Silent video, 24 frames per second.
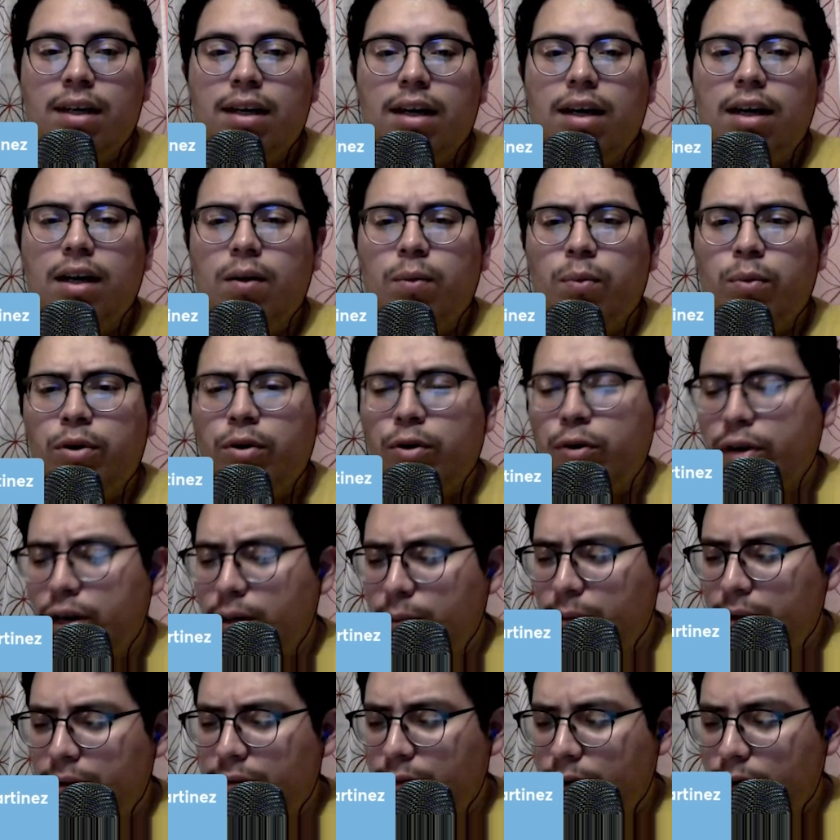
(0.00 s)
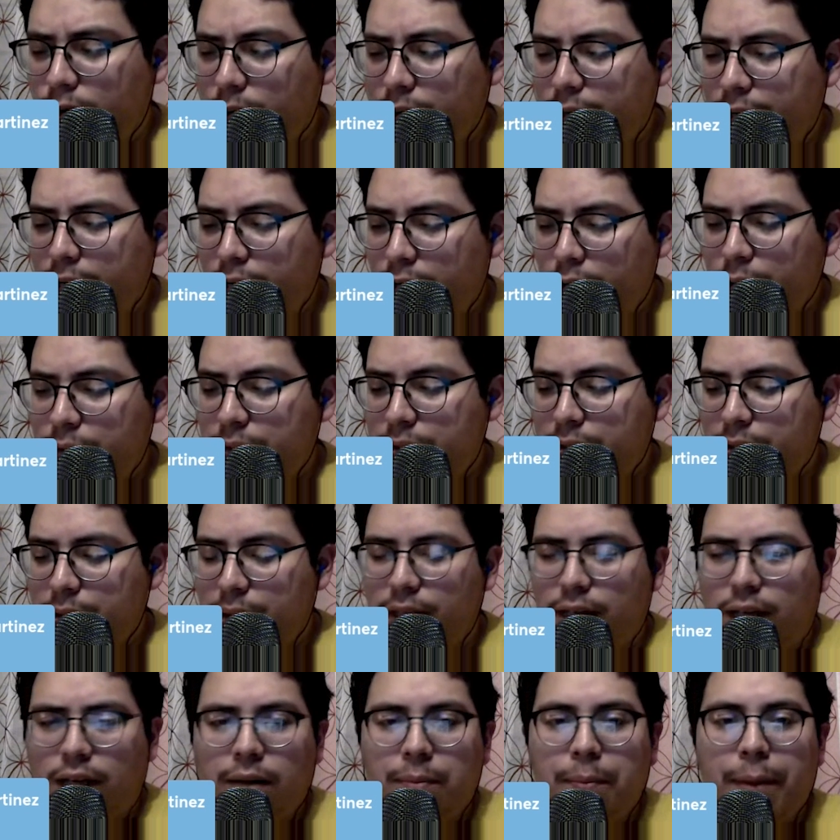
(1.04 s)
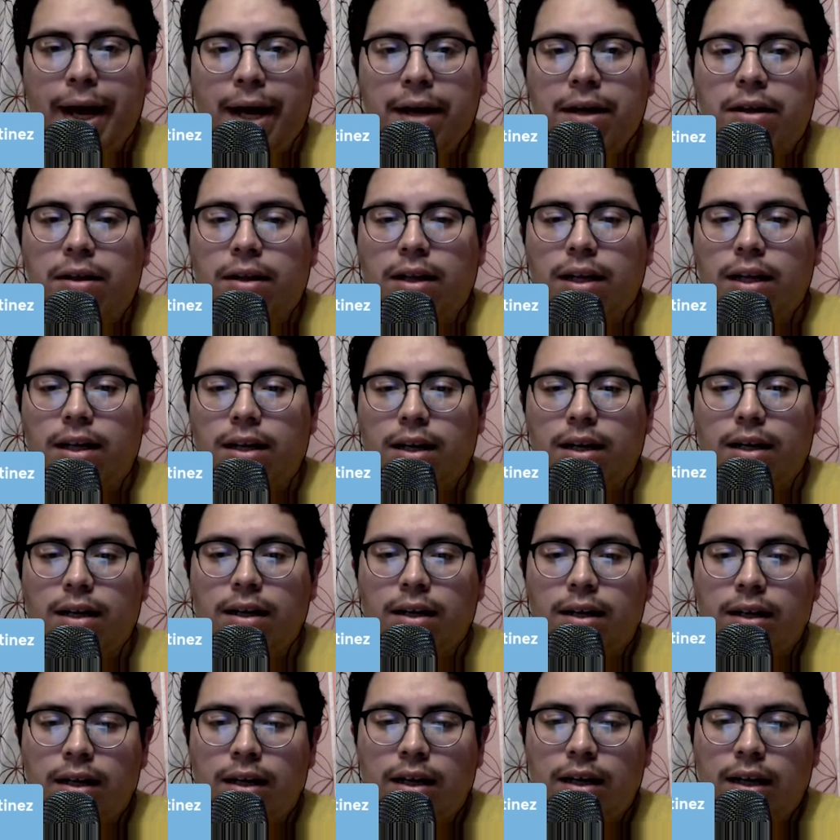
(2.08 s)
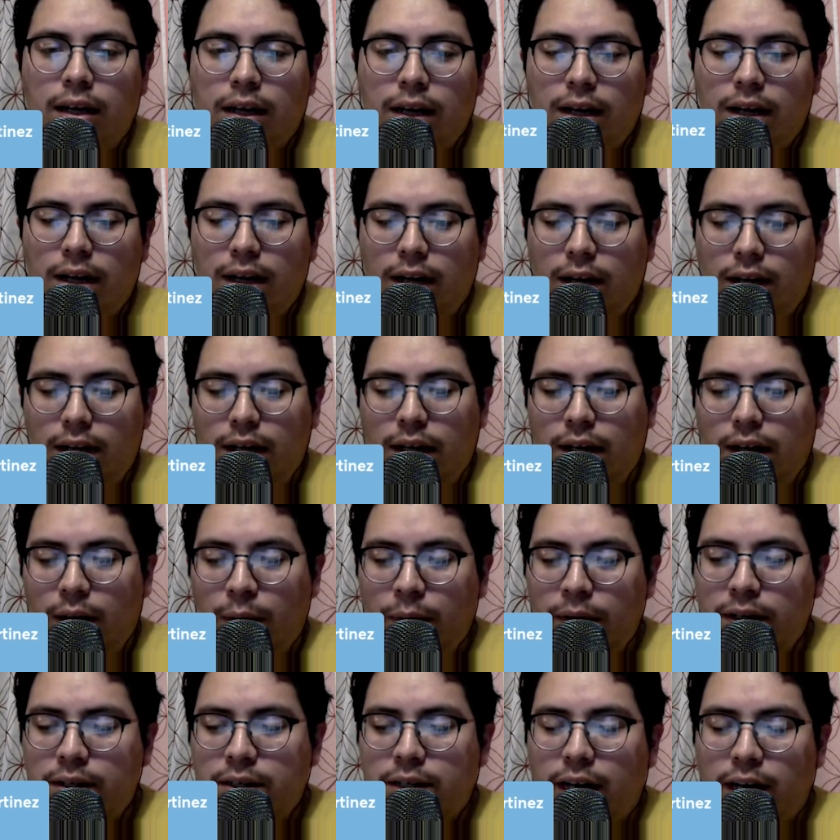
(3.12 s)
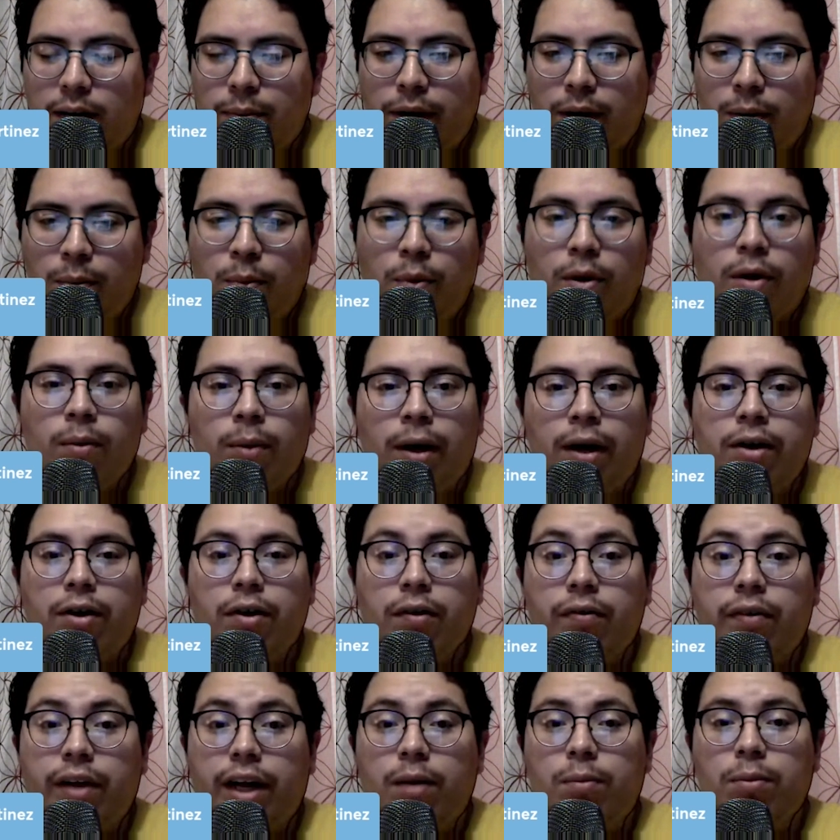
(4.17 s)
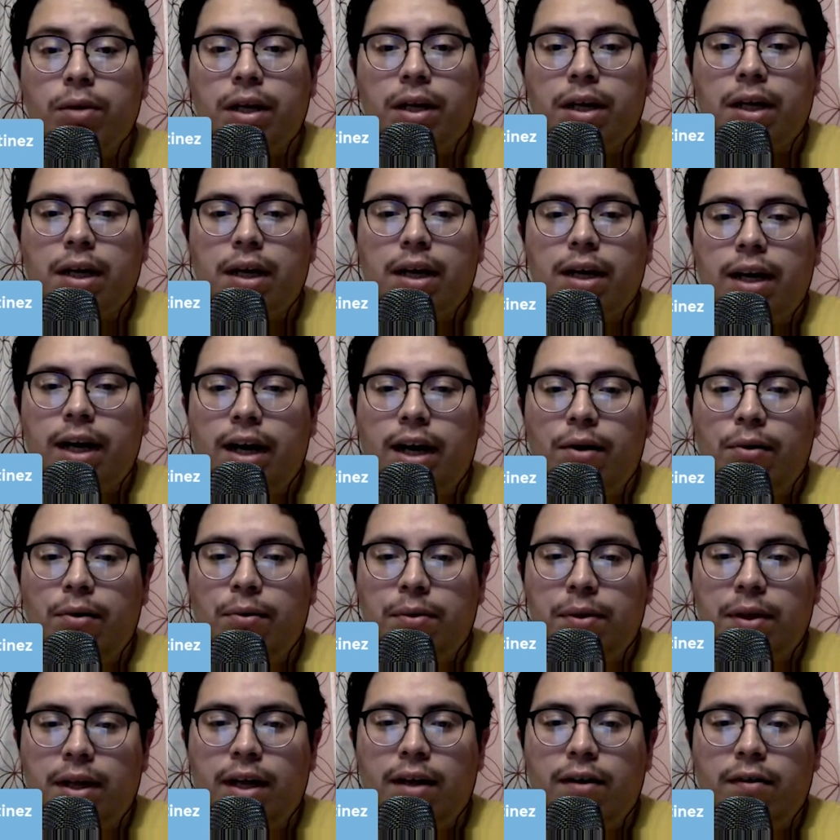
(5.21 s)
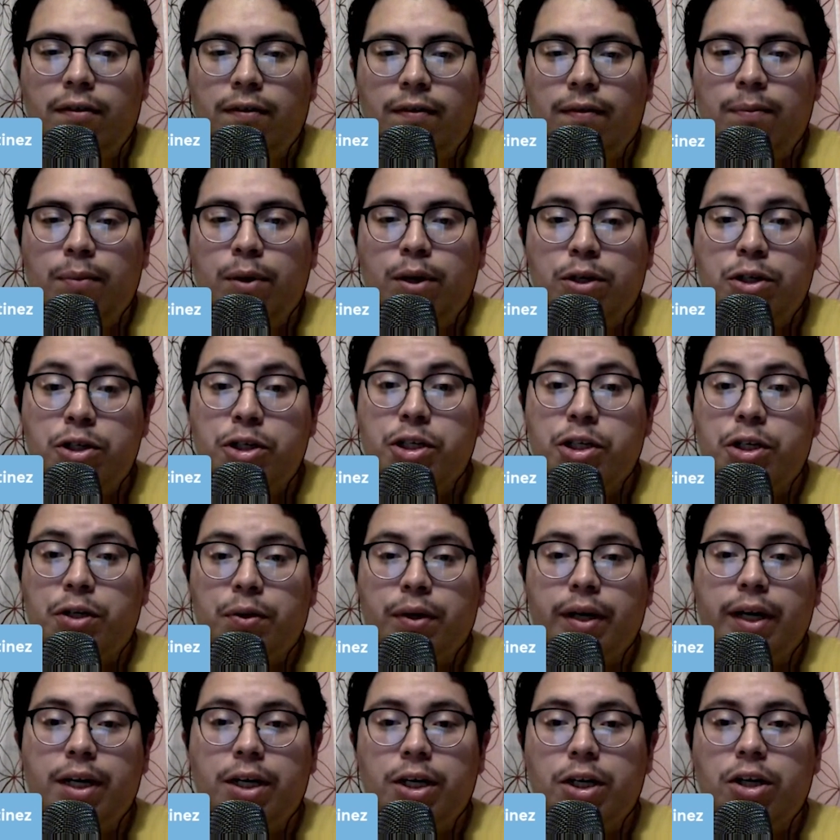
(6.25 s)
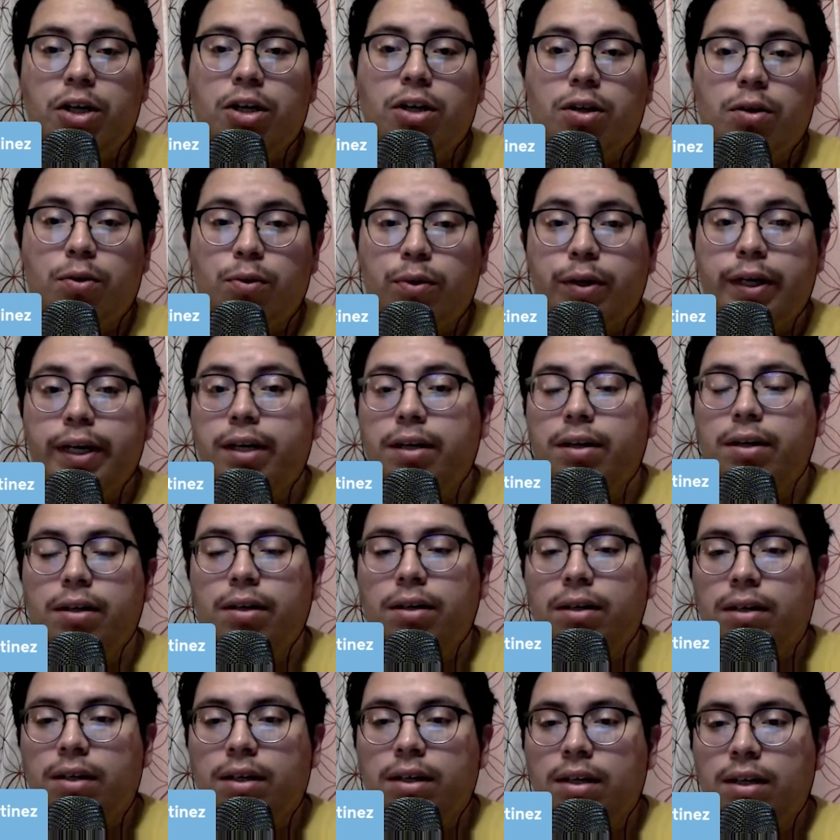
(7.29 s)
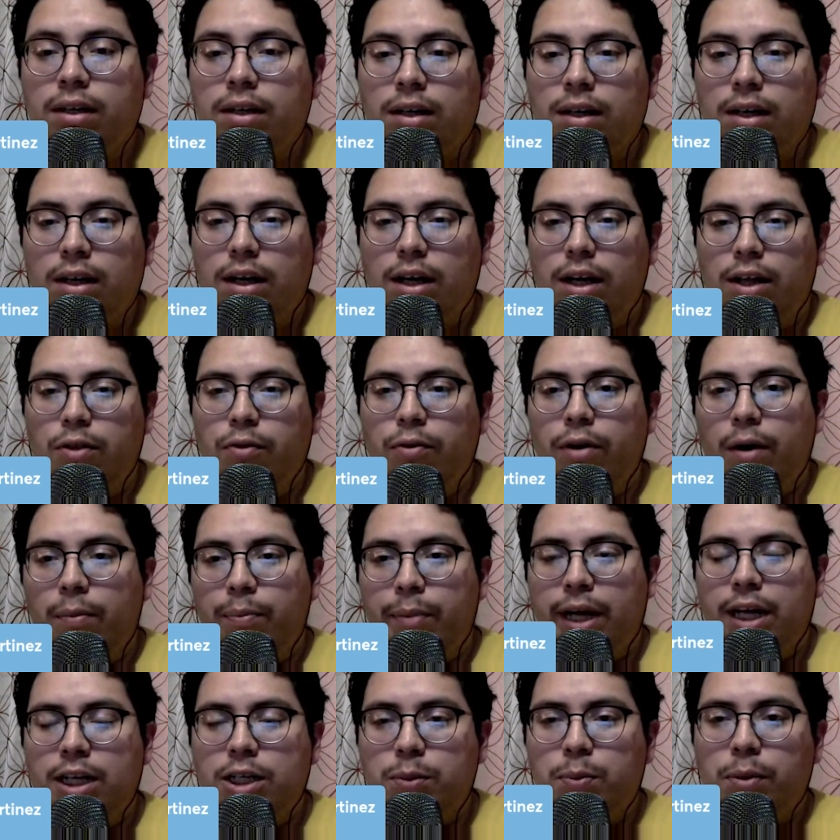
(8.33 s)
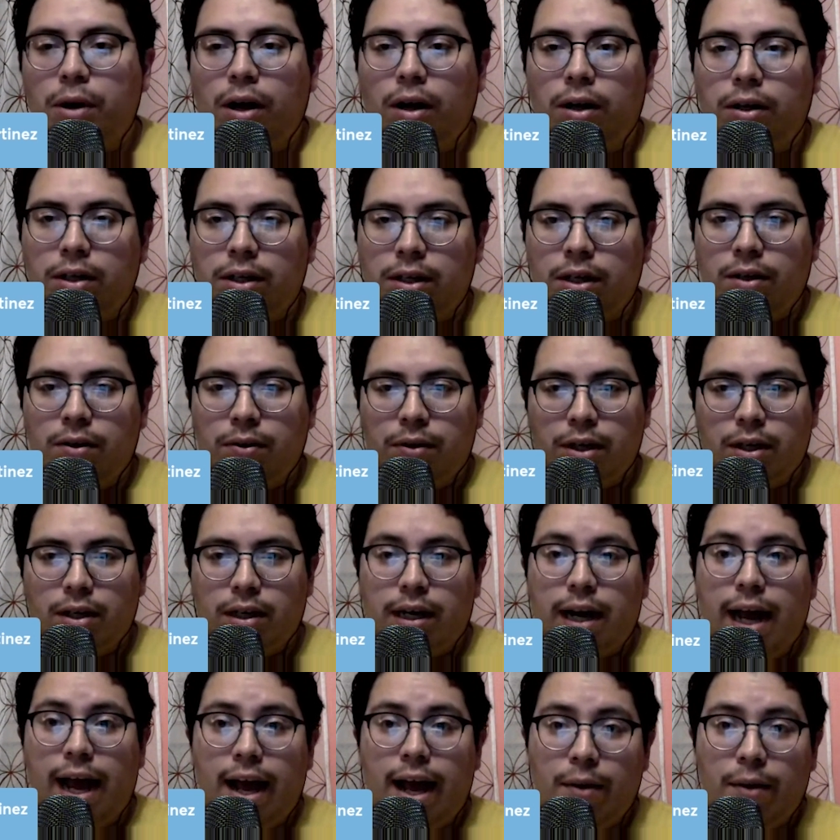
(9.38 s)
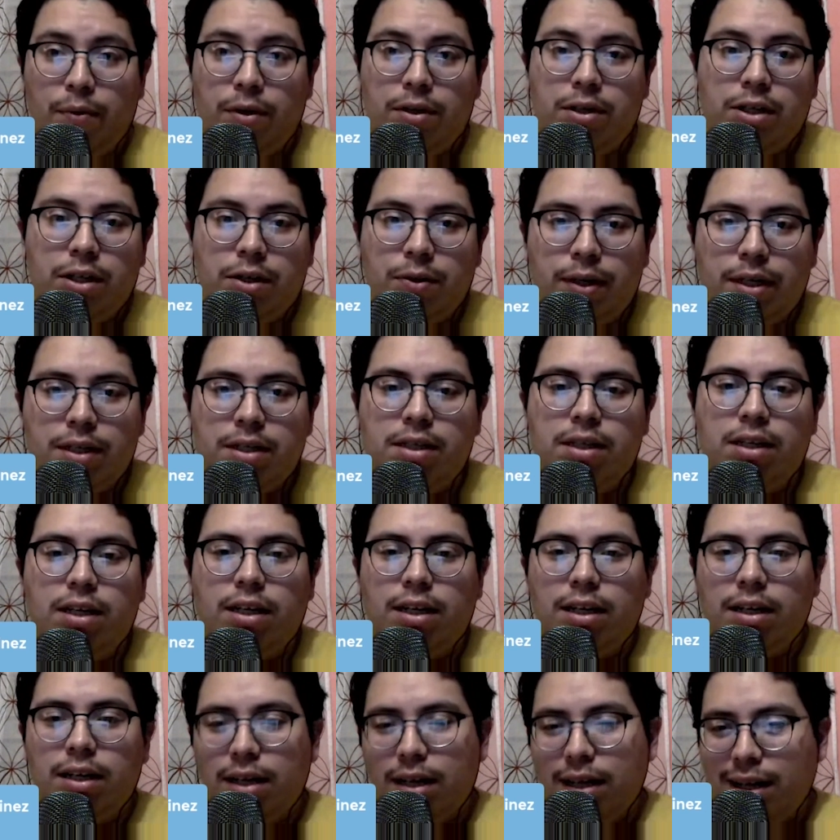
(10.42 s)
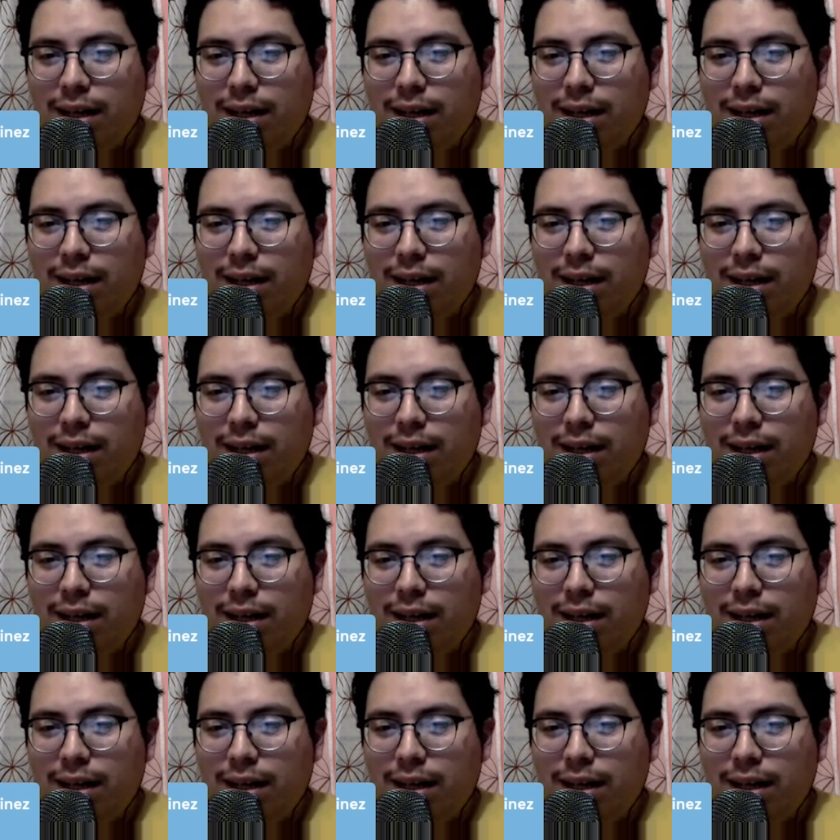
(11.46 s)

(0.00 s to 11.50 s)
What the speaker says: Real quick before we go to the Immaculate Inning, I want to talk about more about your family and how they've pushed you in your career throughout baseball. Your dad went to USC.